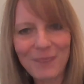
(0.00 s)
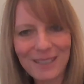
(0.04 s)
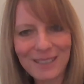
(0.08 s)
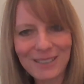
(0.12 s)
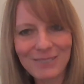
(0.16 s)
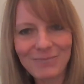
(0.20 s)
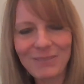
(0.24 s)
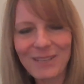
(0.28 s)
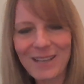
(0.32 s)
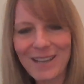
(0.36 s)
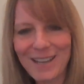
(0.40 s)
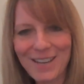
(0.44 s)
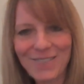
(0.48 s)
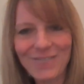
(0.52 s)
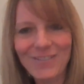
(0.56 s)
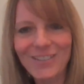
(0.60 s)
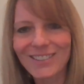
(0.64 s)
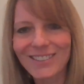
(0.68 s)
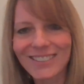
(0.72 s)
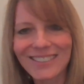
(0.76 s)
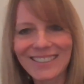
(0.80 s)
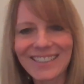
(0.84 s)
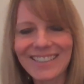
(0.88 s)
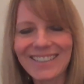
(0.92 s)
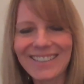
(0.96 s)
your best
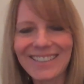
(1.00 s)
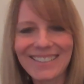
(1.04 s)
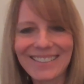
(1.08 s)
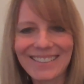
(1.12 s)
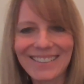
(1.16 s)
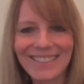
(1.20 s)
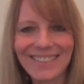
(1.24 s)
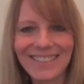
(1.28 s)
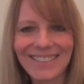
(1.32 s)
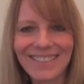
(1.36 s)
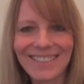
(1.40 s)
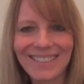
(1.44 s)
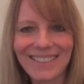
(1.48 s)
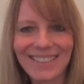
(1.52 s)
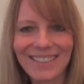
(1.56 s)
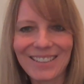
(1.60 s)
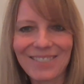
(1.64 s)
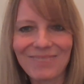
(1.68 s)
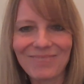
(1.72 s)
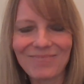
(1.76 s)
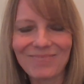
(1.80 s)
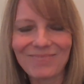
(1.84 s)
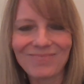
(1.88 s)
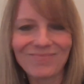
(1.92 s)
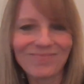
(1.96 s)
behavior
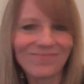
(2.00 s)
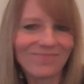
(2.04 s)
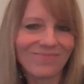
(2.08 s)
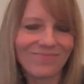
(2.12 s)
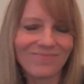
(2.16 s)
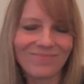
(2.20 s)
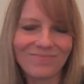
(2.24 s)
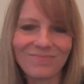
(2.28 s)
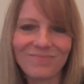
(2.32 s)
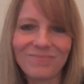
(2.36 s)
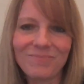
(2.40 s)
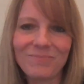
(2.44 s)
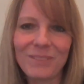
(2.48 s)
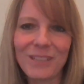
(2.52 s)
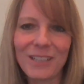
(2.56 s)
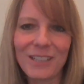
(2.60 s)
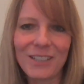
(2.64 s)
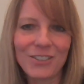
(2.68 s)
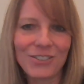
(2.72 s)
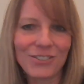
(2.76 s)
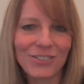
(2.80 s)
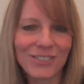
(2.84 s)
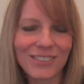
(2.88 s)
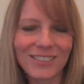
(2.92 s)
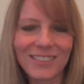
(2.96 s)
and be
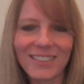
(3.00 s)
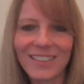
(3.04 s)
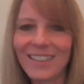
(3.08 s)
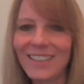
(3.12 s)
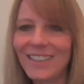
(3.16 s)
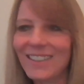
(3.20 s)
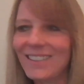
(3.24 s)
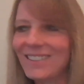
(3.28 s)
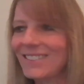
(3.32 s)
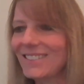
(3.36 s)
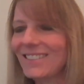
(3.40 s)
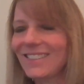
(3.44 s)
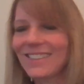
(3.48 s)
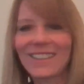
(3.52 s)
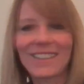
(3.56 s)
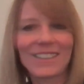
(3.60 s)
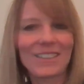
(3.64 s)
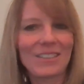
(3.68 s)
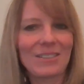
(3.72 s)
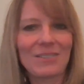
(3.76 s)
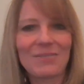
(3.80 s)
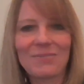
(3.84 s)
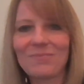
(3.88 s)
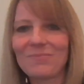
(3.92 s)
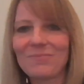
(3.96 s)
interested,
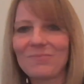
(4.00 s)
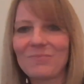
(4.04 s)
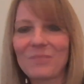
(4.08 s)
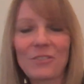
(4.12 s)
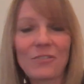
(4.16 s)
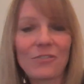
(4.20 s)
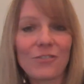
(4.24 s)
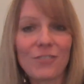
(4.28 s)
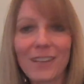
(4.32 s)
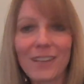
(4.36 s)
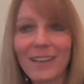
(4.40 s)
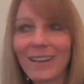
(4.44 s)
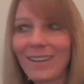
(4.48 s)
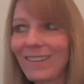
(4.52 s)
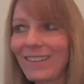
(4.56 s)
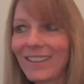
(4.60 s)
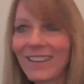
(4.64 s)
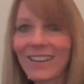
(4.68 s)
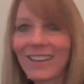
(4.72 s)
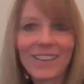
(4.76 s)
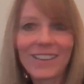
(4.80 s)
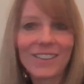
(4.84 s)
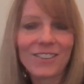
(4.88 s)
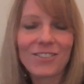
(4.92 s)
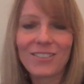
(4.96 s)
be
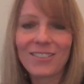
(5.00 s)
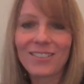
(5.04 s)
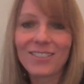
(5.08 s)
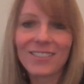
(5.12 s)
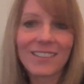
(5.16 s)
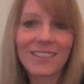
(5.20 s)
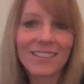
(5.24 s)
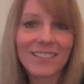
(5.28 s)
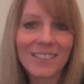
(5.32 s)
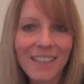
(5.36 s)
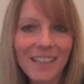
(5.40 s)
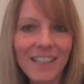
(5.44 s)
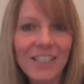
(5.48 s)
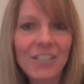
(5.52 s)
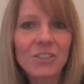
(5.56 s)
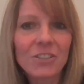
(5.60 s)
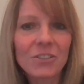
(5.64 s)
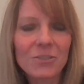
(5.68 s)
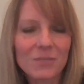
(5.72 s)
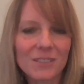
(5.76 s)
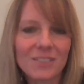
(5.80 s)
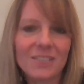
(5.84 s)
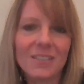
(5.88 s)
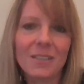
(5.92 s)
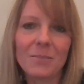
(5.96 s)
friendly, just
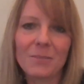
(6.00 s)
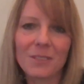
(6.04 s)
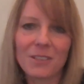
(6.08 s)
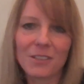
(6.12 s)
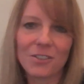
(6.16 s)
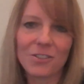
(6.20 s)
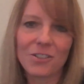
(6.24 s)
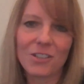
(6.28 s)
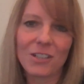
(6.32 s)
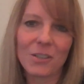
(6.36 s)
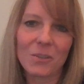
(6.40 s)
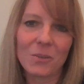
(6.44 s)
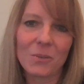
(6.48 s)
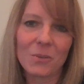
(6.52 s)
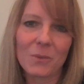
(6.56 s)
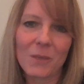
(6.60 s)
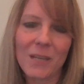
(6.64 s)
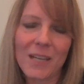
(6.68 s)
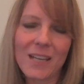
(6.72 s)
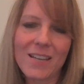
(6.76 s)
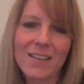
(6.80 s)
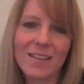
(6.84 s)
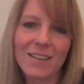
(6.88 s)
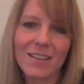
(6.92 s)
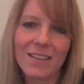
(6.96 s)
engage with them in a genuine
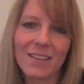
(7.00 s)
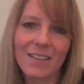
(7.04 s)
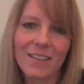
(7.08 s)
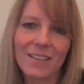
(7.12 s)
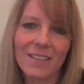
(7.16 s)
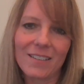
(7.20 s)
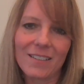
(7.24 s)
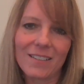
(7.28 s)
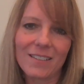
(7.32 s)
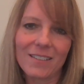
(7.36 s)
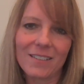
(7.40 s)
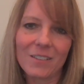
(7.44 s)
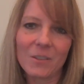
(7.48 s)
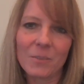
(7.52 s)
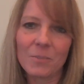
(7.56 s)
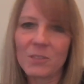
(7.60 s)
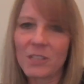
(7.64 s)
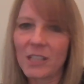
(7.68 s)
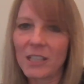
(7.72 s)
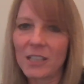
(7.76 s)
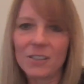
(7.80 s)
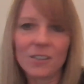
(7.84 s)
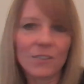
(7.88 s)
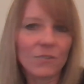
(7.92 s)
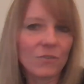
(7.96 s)
way. And the
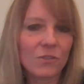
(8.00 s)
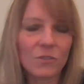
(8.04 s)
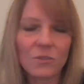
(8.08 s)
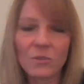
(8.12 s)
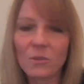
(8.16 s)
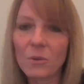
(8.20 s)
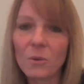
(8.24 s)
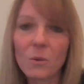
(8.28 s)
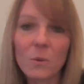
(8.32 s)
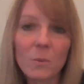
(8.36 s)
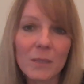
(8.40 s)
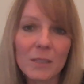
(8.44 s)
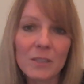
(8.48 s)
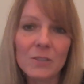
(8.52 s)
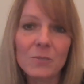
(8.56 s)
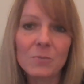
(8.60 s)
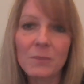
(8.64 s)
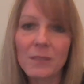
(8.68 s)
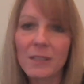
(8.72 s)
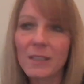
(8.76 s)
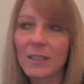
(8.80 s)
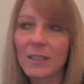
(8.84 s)
objective should always